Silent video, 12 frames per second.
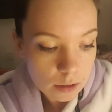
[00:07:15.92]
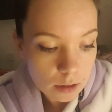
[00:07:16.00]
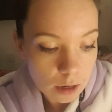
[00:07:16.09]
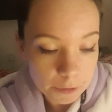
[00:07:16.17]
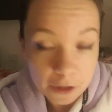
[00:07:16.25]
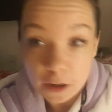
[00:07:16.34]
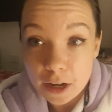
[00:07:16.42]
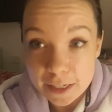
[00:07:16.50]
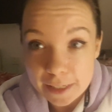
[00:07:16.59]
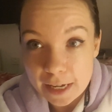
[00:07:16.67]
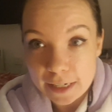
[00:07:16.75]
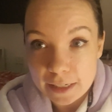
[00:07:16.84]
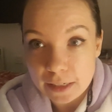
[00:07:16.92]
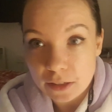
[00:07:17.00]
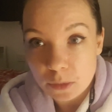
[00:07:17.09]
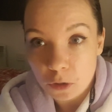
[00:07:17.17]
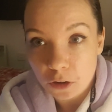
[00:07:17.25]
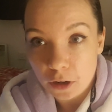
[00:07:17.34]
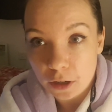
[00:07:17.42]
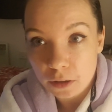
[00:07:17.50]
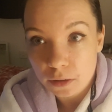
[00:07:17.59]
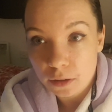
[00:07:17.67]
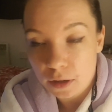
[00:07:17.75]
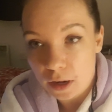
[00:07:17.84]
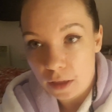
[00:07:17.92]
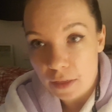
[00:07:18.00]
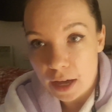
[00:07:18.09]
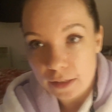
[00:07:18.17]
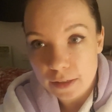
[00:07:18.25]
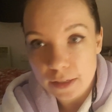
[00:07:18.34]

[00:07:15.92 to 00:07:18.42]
I'm going ice skating tomorrow, and then